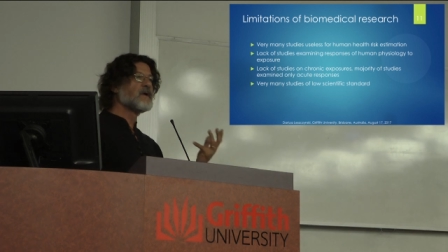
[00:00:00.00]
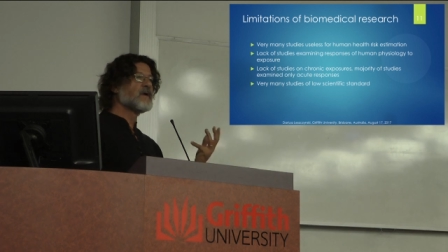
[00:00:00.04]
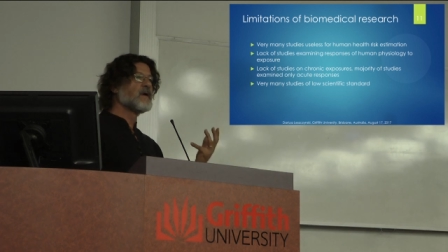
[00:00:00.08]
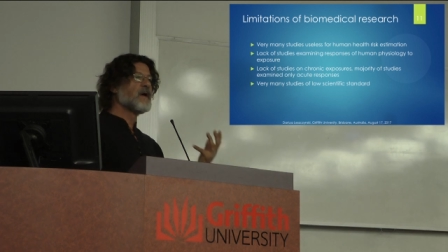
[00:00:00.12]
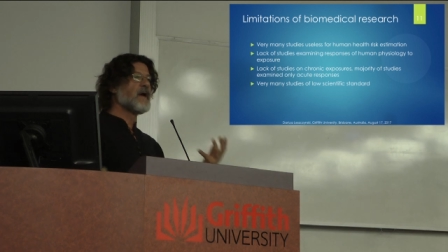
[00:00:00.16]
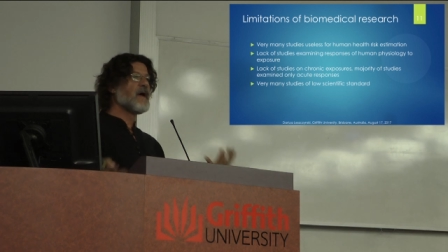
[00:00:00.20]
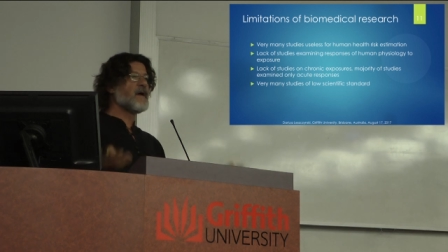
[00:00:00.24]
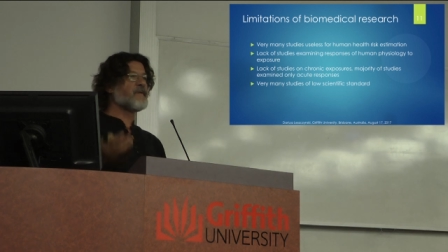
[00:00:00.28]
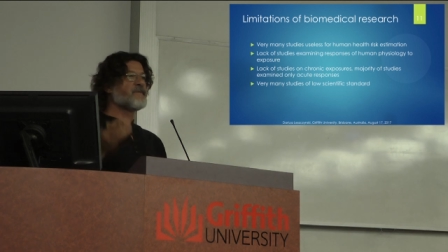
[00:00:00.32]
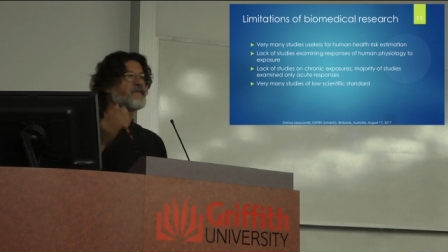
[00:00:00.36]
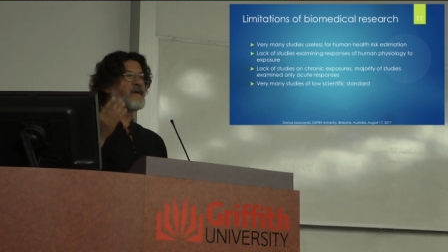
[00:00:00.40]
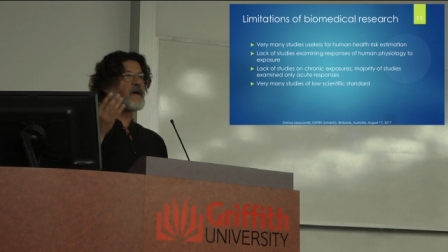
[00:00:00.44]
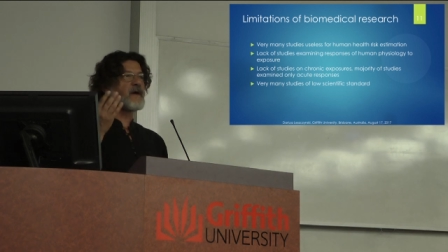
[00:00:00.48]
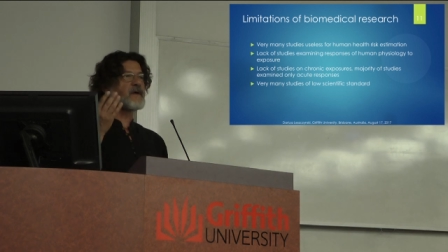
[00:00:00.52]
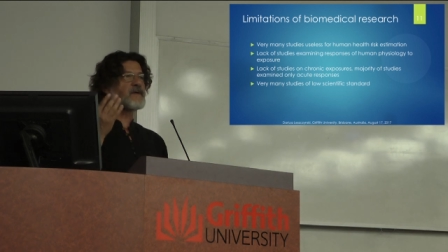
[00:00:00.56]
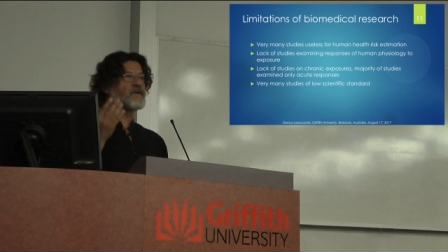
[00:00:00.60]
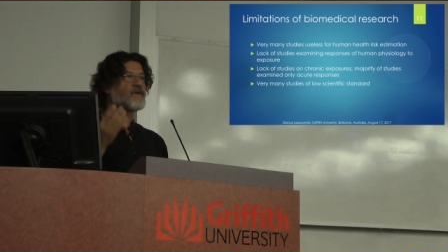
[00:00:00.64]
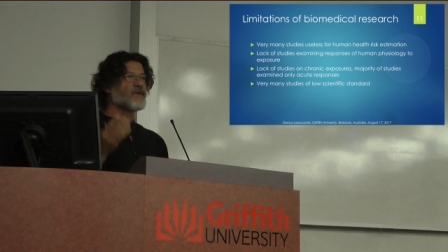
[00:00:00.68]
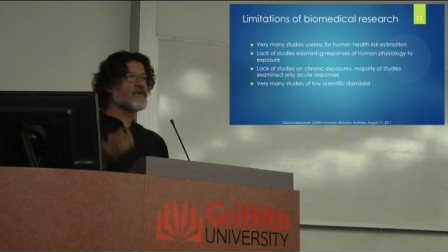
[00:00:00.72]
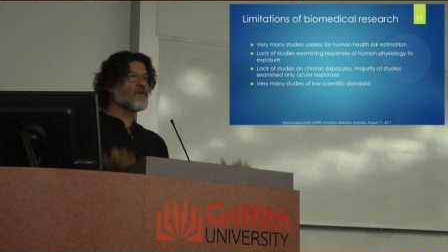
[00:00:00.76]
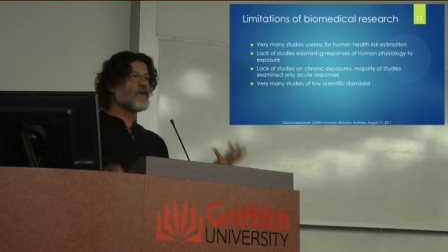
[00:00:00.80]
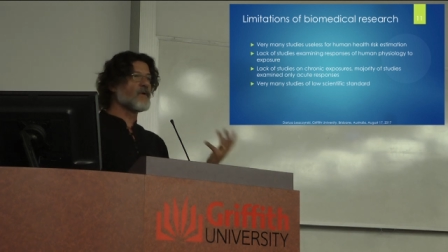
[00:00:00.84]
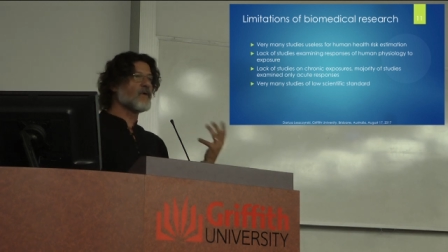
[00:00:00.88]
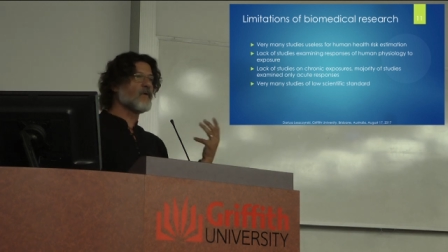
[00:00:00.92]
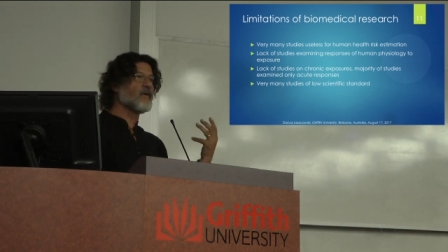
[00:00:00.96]
effect or
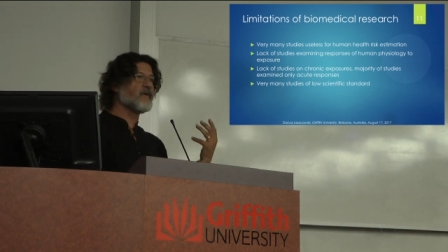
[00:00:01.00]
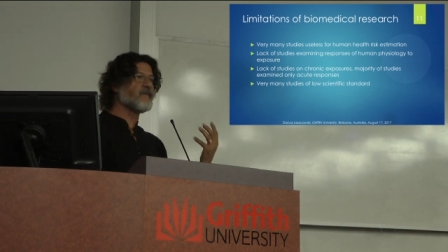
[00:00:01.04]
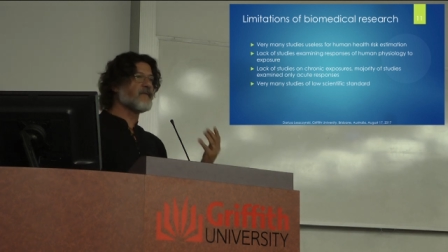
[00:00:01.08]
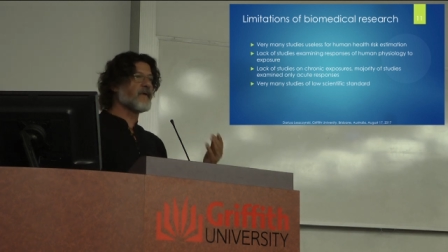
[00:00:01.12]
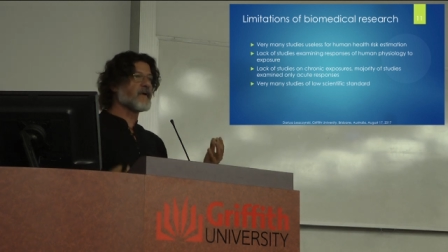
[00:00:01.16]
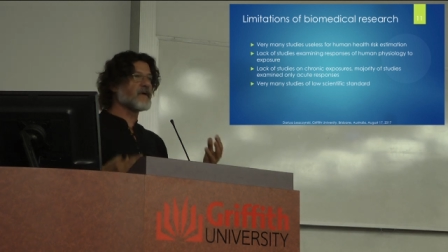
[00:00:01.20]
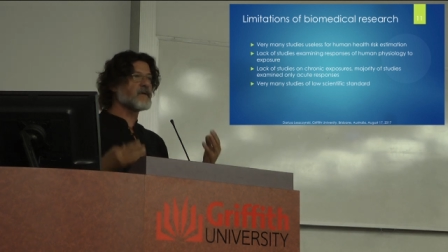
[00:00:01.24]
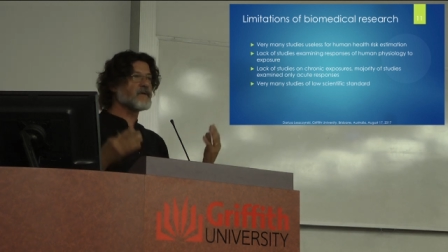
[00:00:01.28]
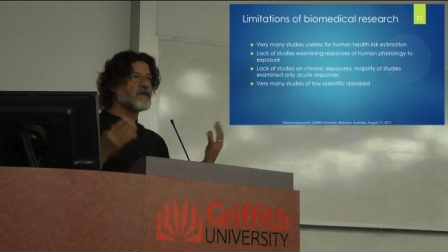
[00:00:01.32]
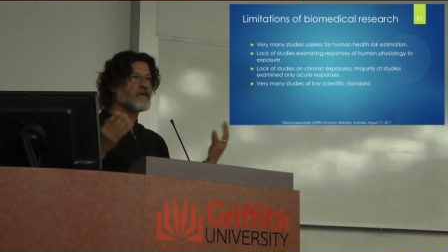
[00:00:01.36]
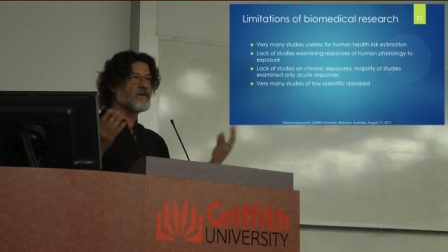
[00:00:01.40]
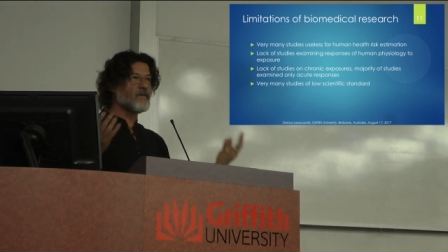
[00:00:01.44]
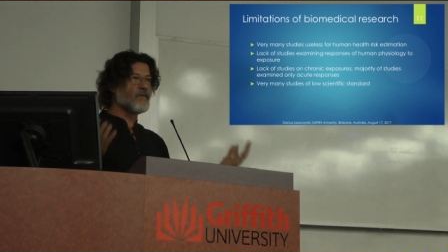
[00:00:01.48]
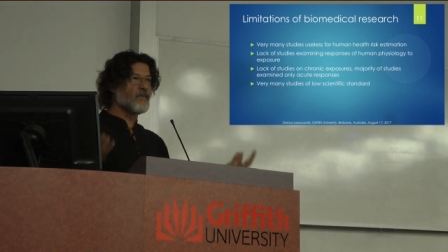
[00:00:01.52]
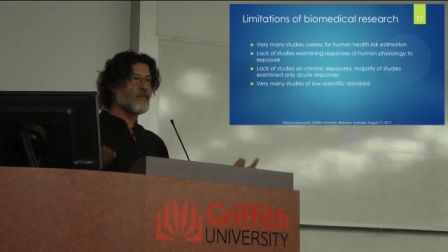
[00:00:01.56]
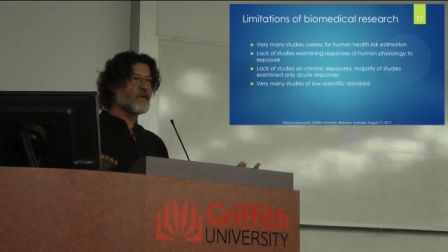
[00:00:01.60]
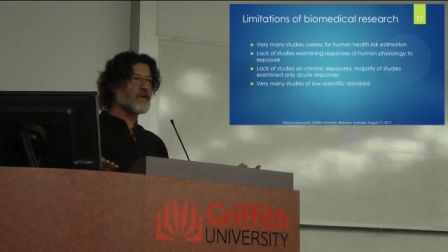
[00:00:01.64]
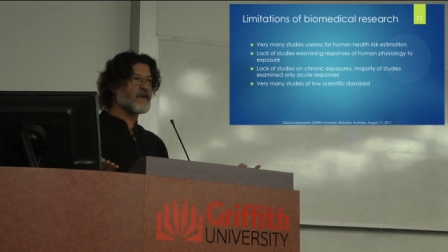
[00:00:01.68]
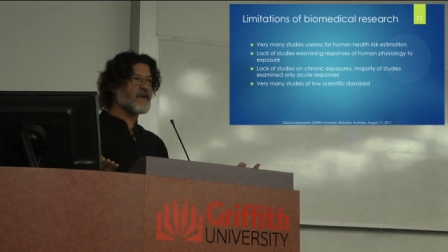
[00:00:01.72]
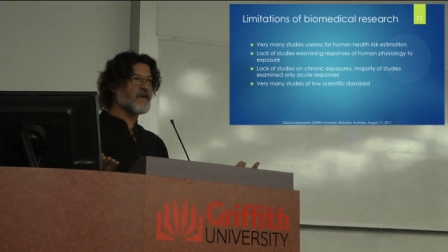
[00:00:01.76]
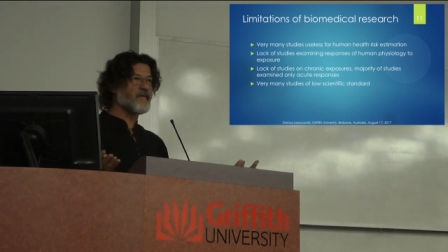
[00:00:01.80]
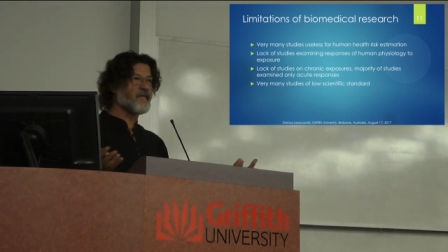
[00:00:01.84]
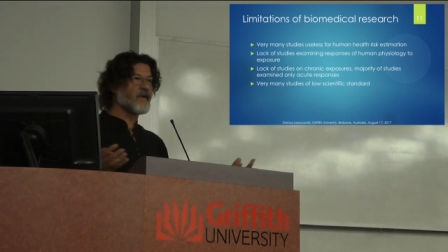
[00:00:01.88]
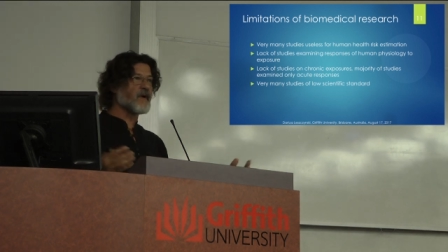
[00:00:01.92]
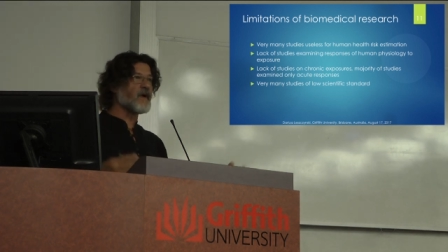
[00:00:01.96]
no effect,
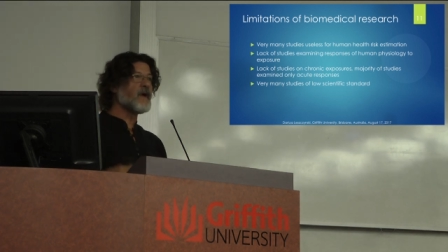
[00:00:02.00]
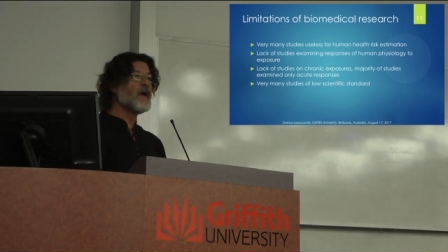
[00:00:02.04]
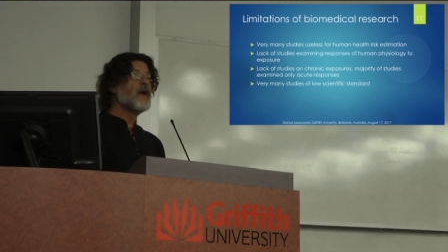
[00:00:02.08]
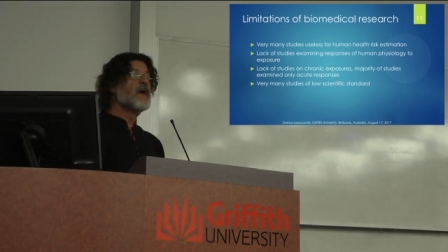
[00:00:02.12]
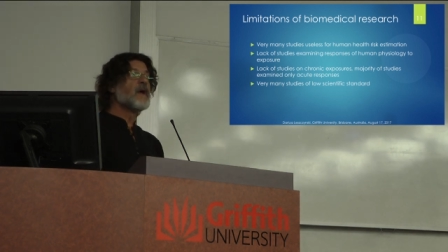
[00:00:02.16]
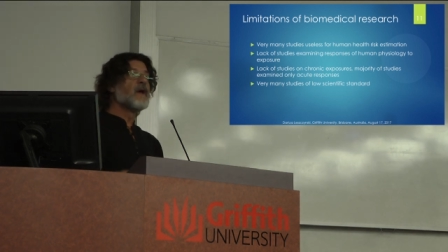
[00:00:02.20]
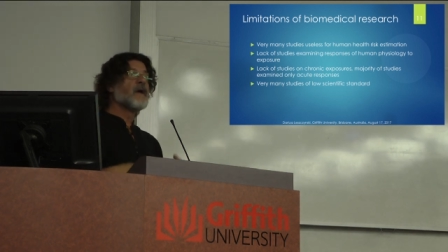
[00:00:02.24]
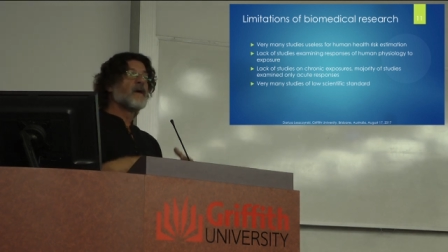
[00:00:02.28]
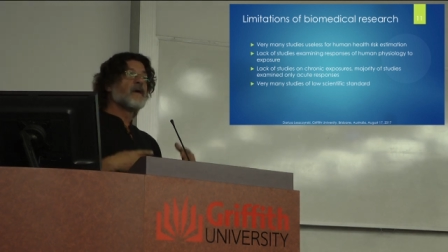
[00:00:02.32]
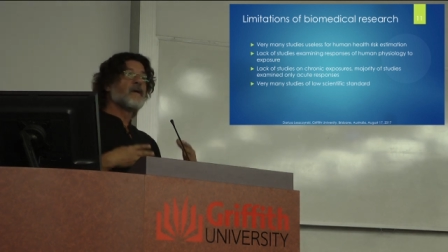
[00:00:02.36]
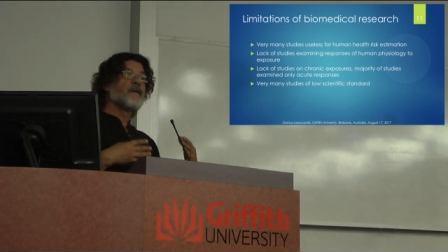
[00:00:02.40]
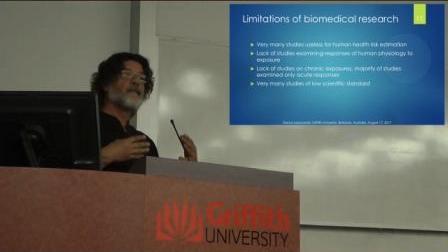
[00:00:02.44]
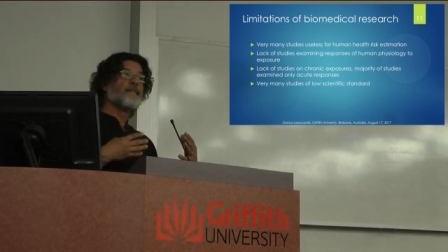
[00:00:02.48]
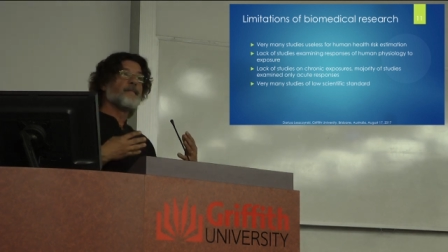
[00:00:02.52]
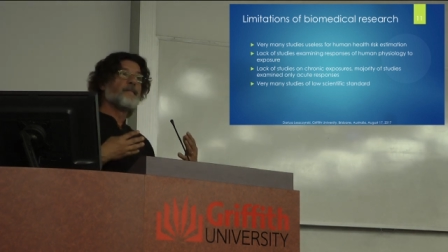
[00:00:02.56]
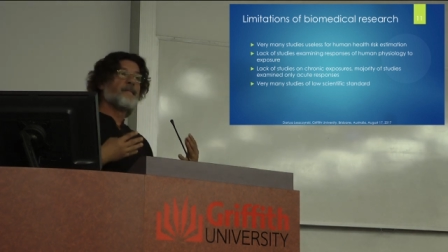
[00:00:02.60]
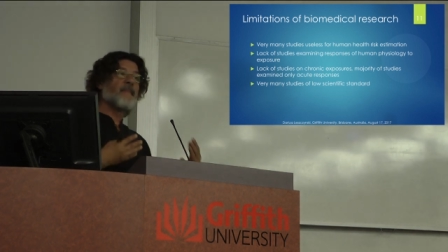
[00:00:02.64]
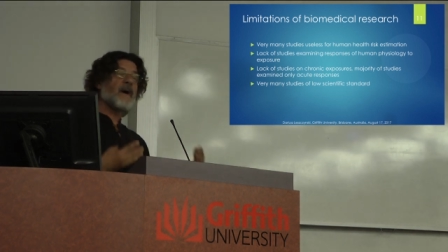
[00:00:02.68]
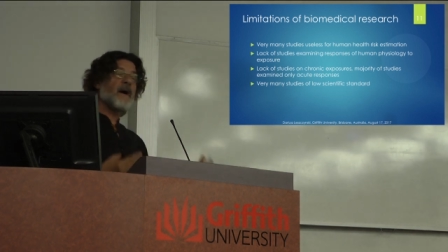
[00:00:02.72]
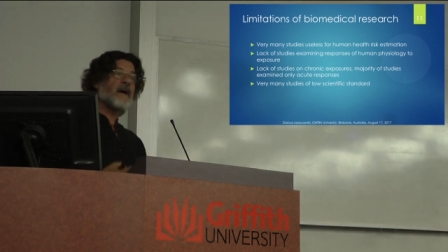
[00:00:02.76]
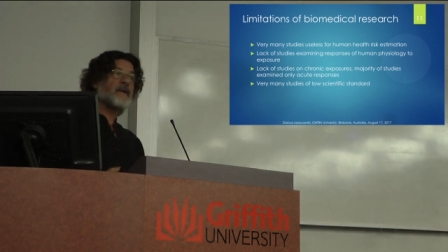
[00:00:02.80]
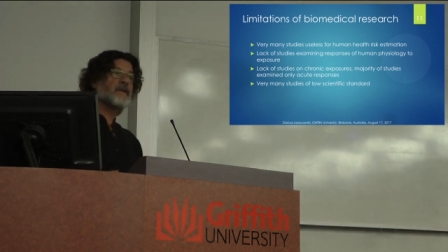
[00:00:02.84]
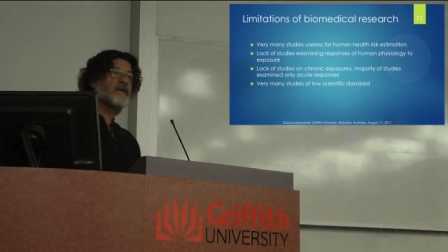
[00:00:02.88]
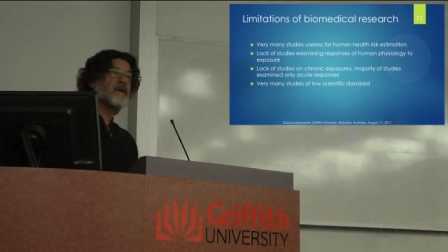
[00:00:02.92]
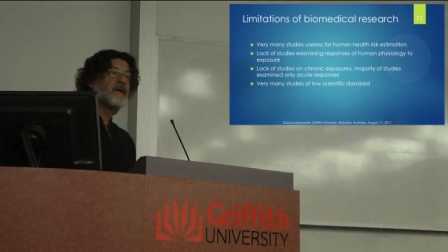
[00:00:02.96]
whatever.
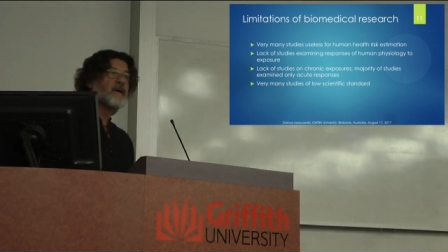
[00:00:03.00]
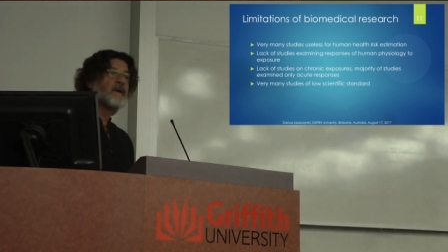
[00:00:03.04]
But